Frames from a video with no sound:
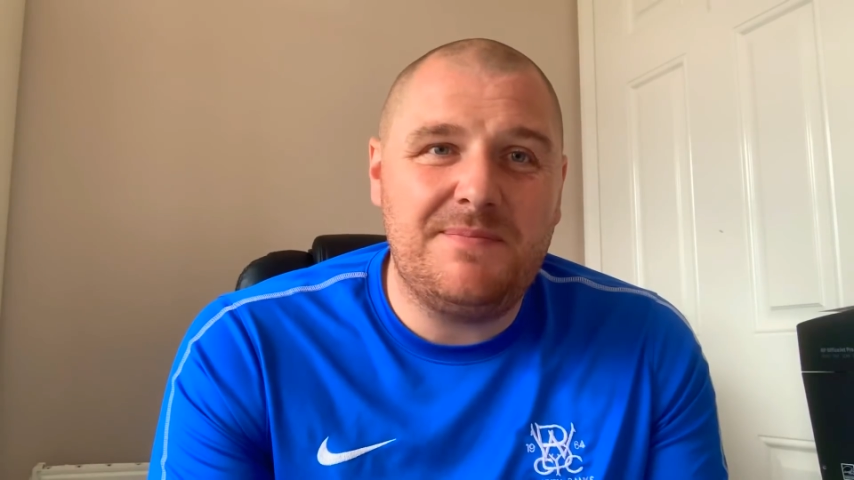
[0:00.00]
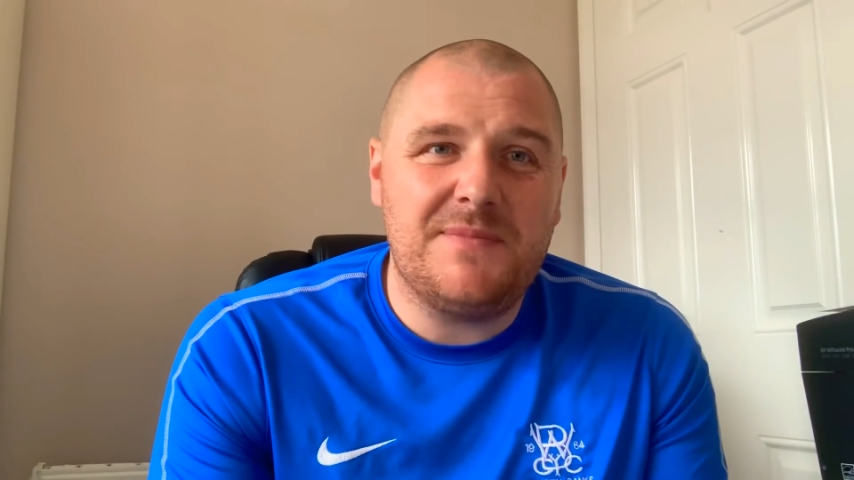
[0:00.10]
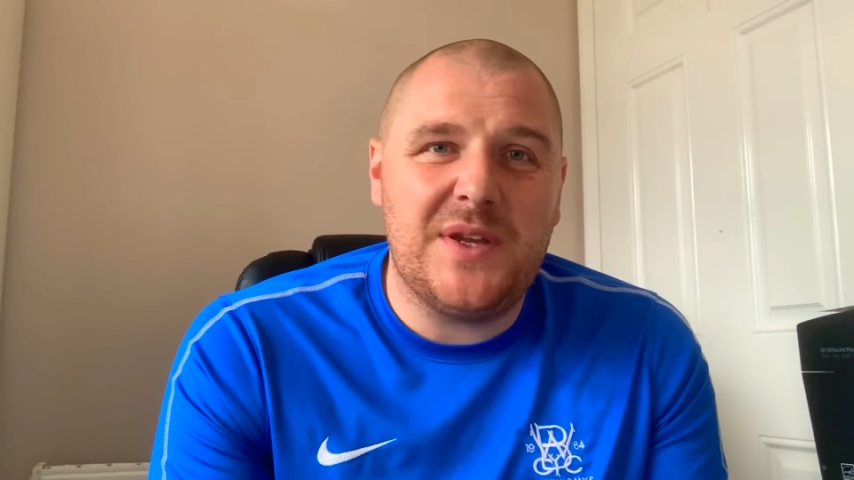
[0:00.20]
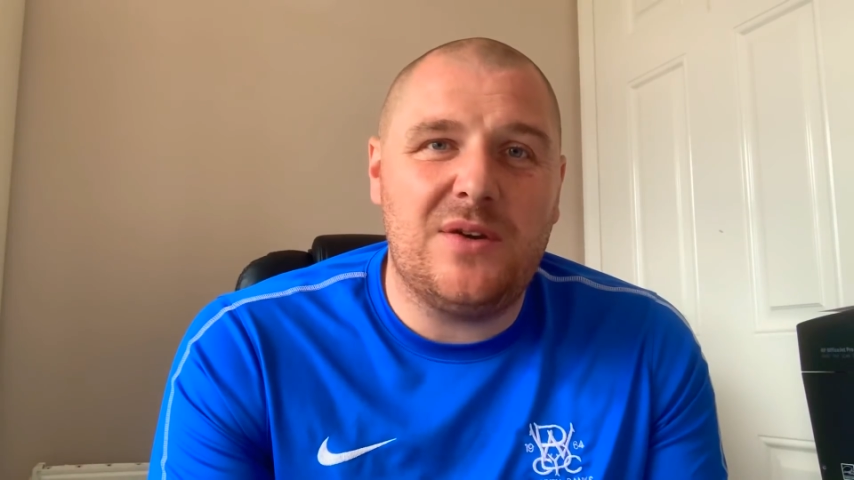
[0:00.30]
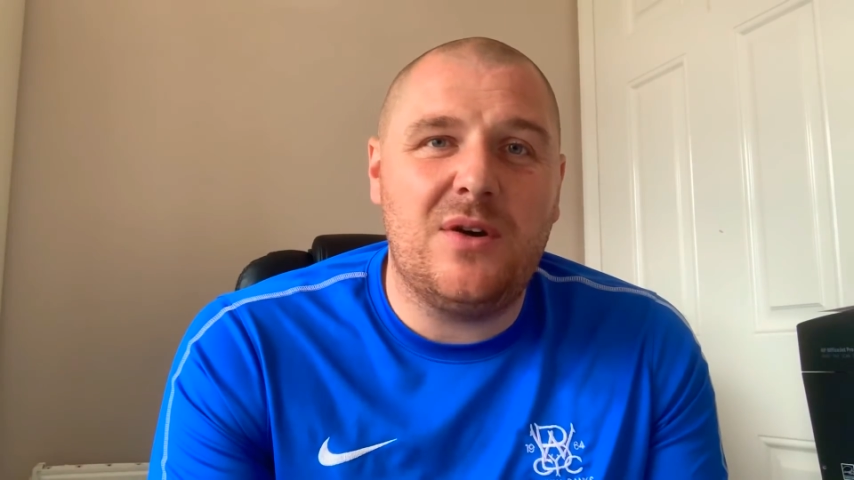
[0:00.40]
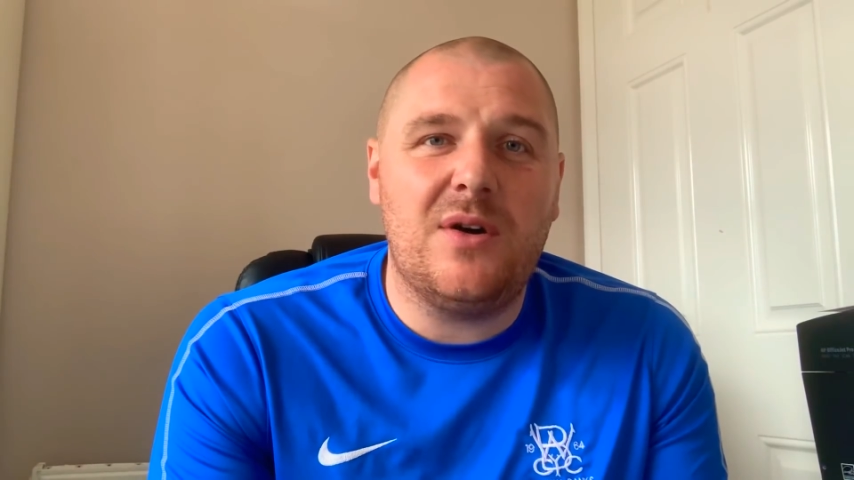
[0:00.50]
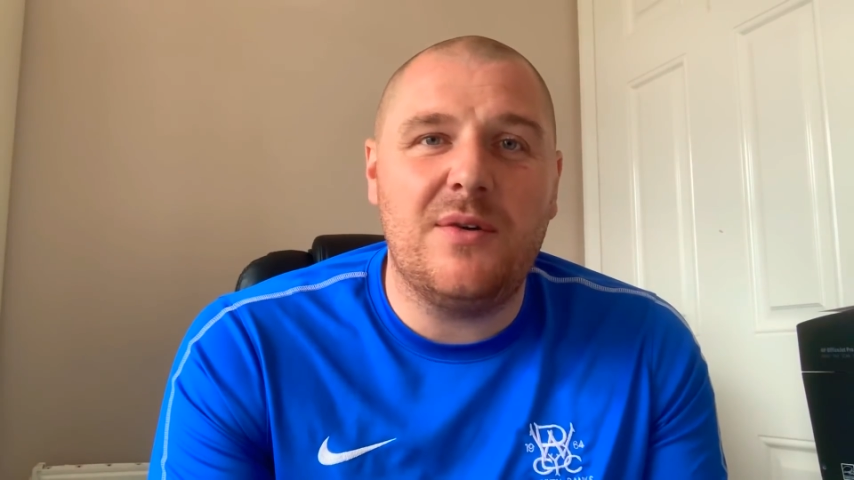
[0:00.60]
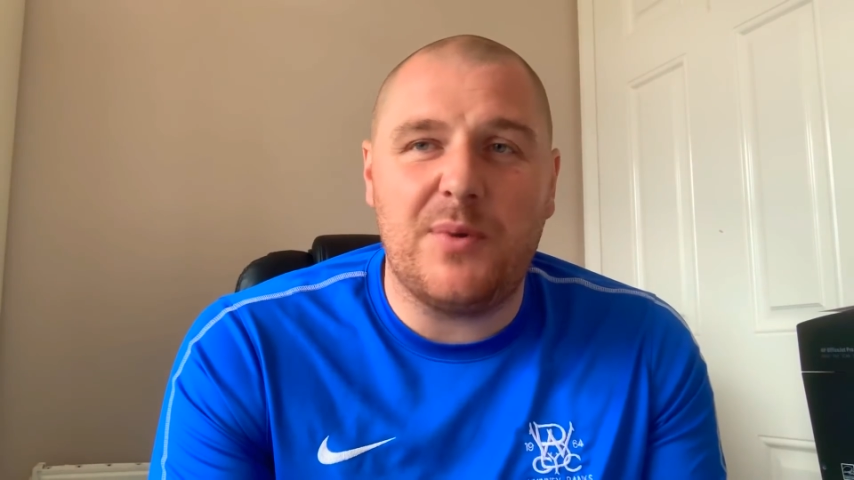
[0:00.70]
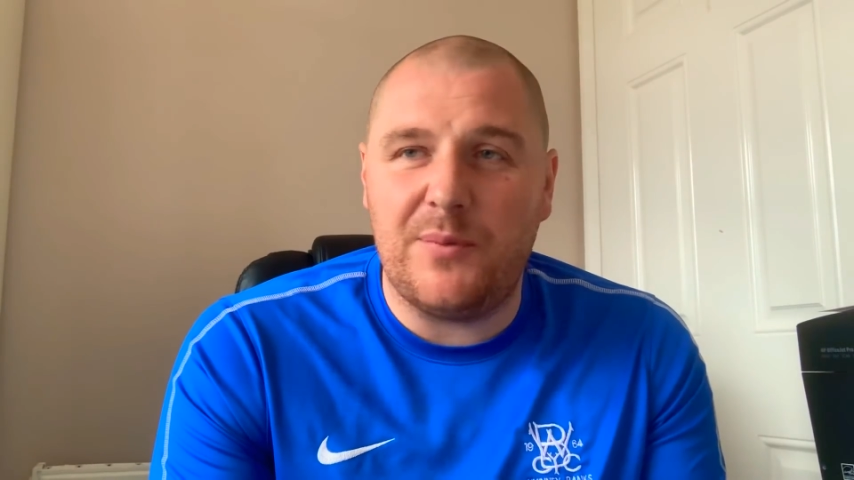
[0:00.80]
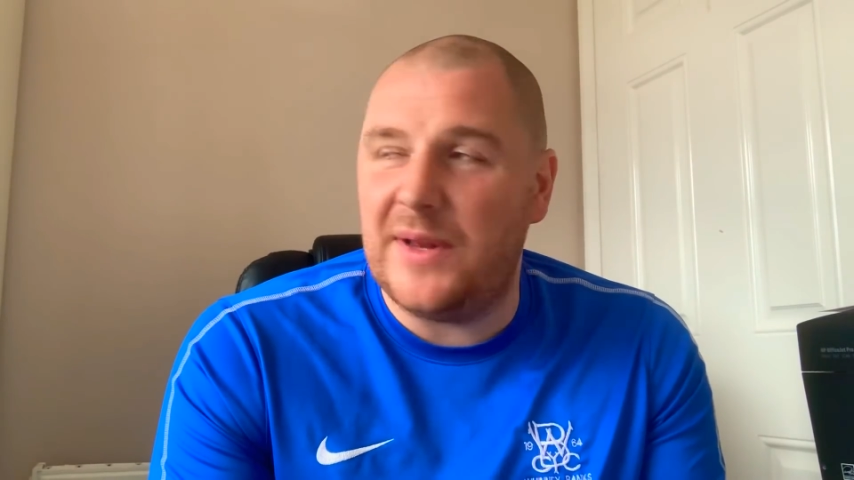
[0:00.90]
You know,
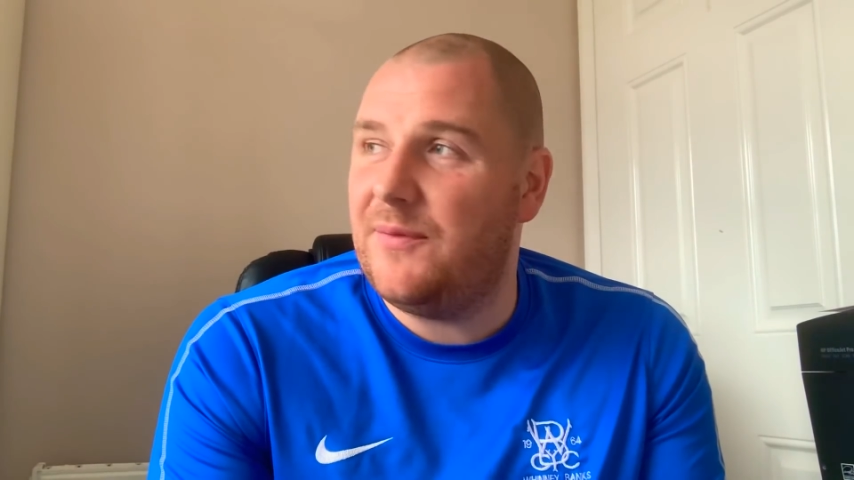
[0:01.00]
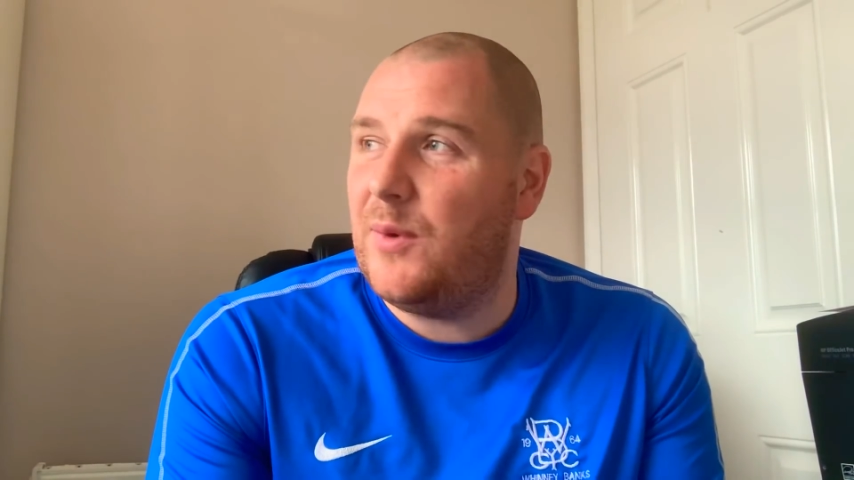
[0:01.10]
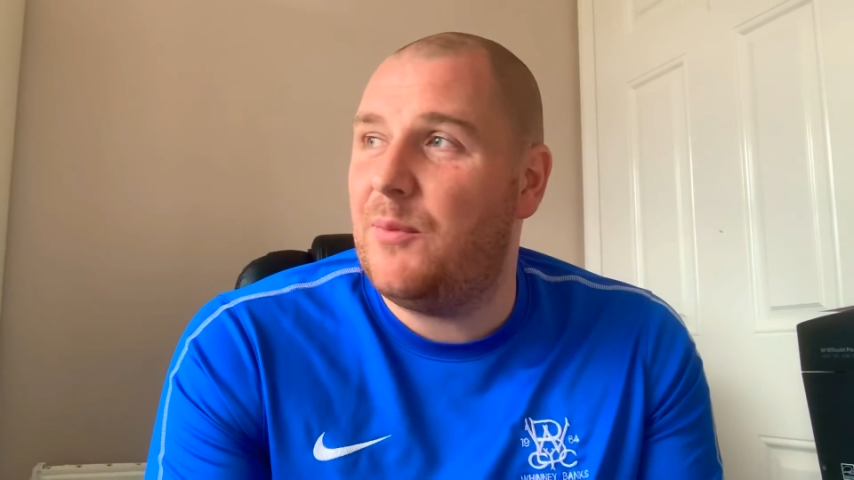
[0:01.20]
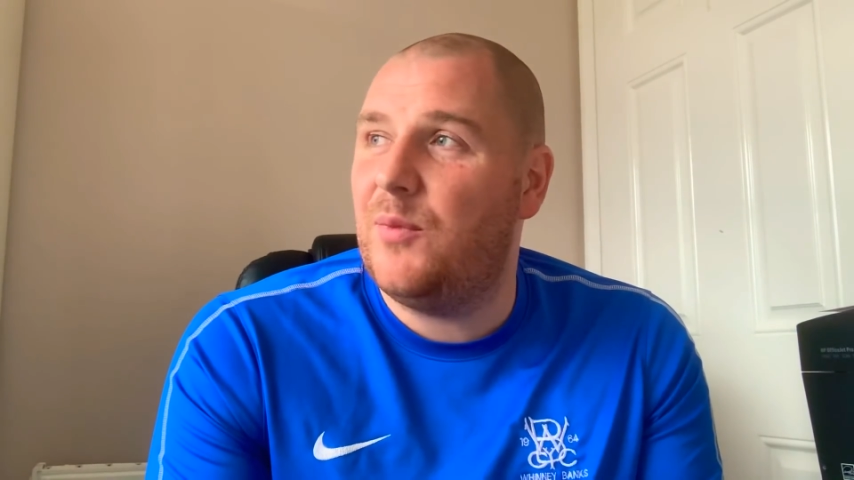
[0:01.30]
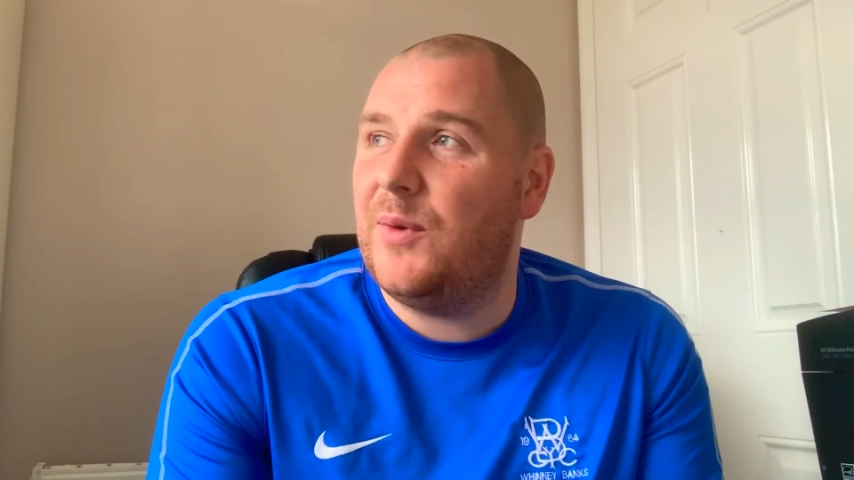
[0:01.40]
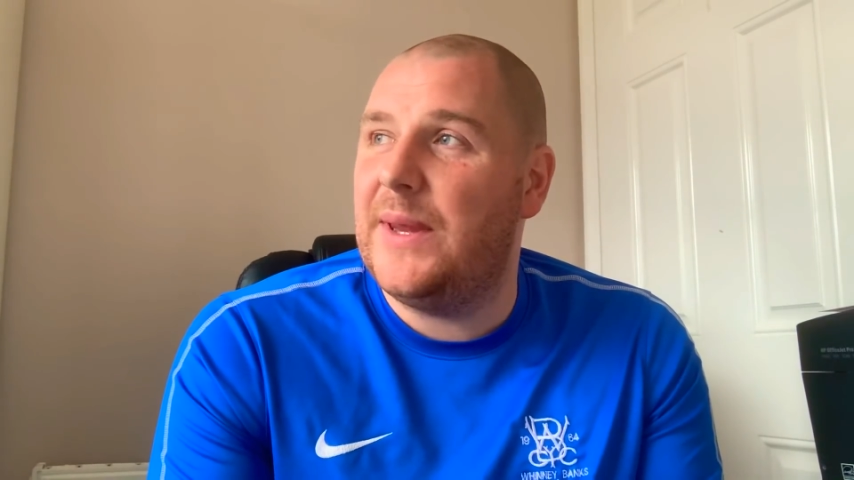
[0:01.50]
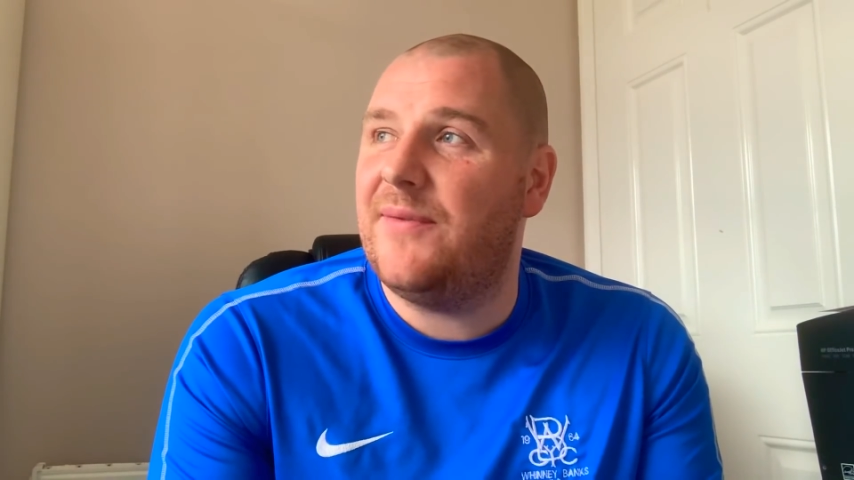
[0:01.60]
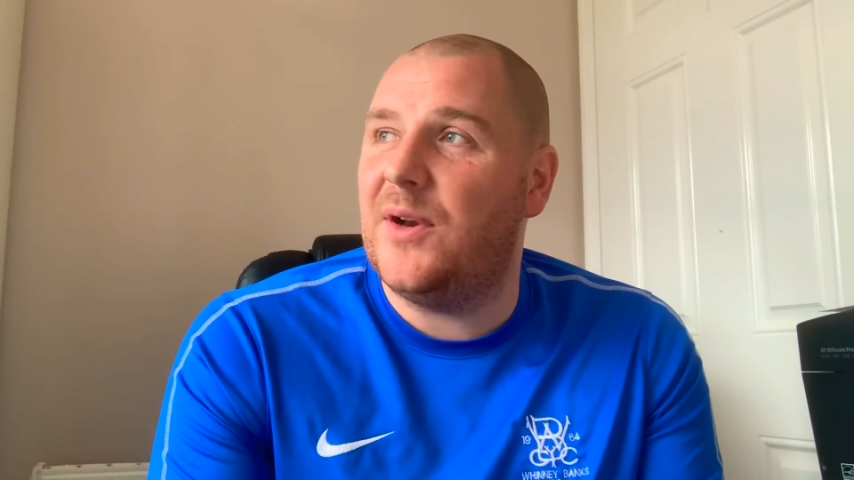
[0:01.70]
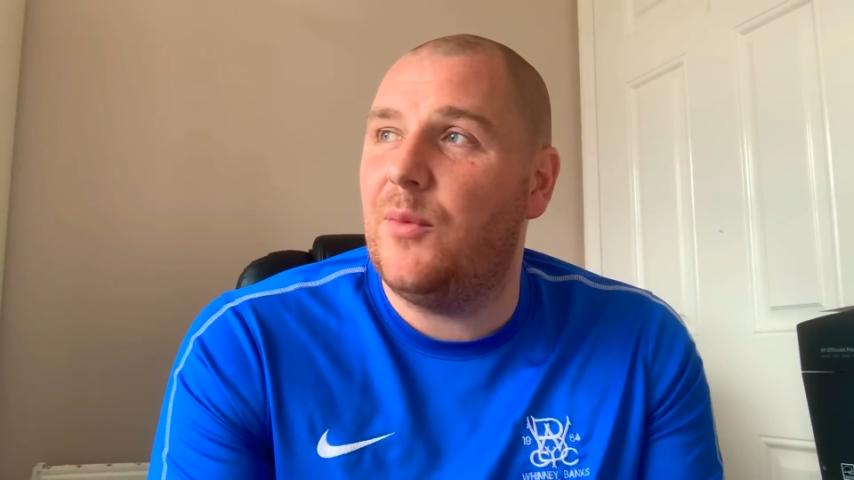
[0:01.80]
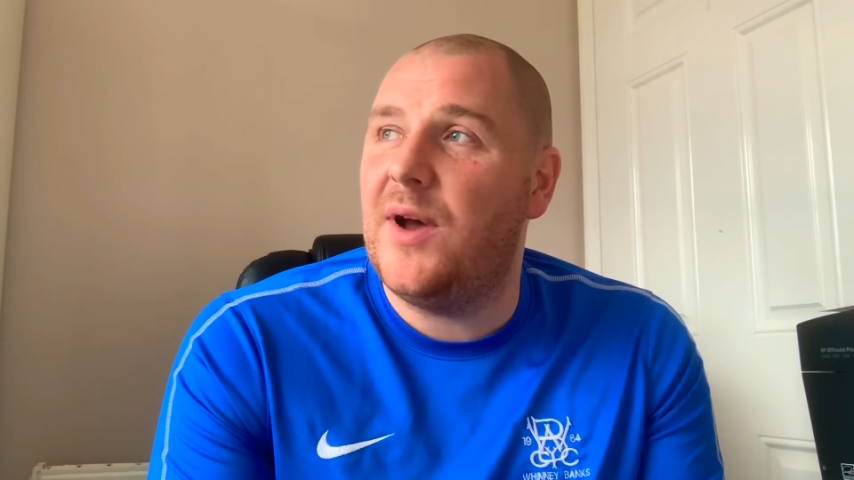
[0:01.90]
if we live
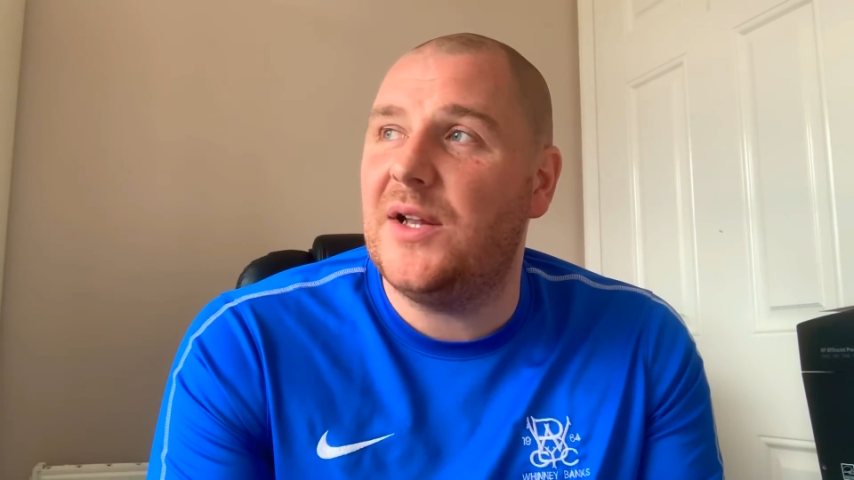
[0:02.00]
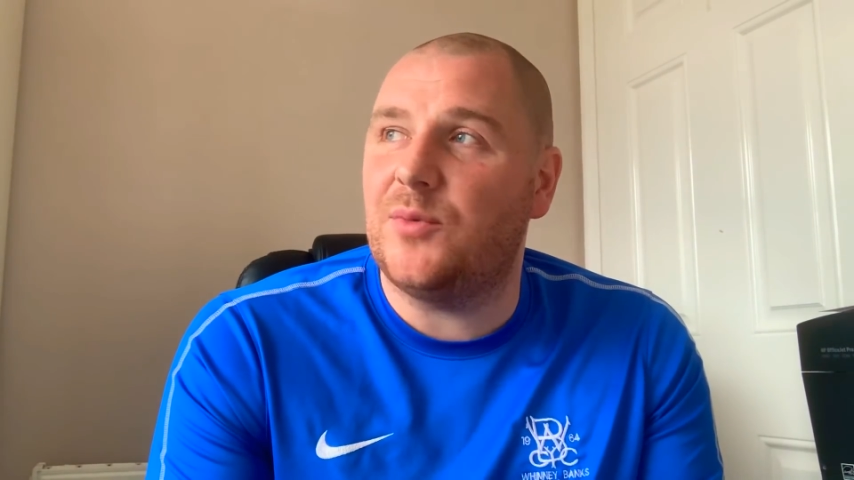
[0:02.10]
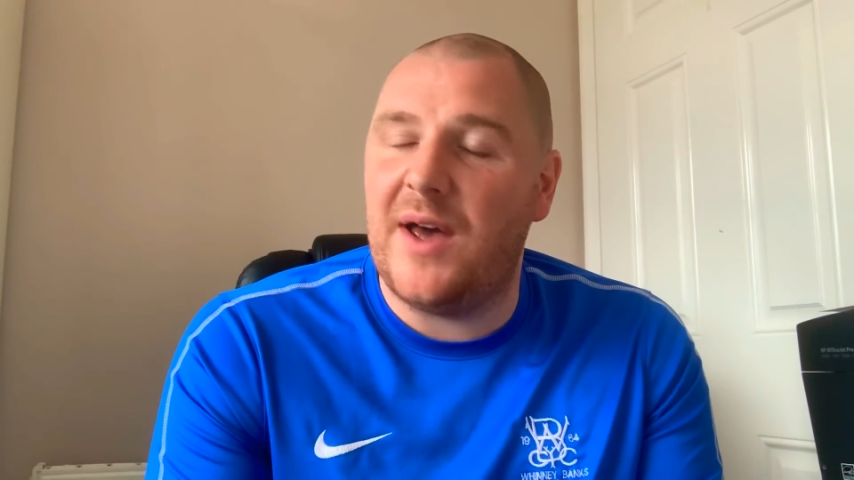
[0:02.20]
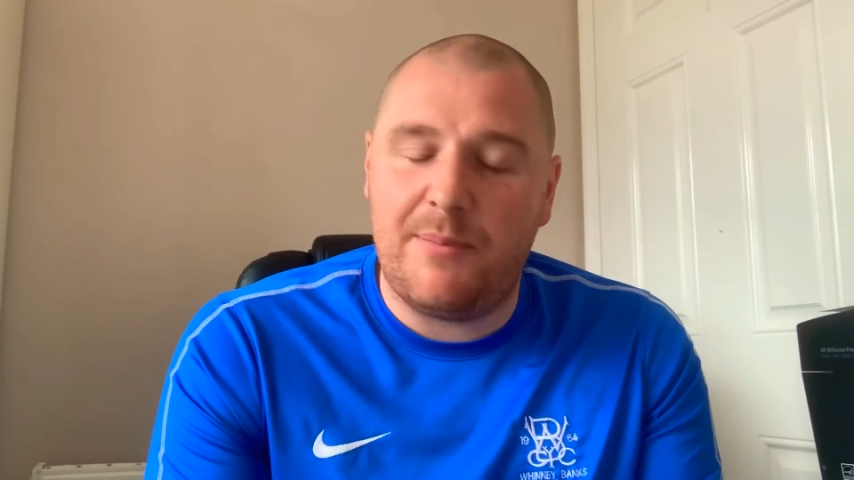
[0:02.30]
in a world where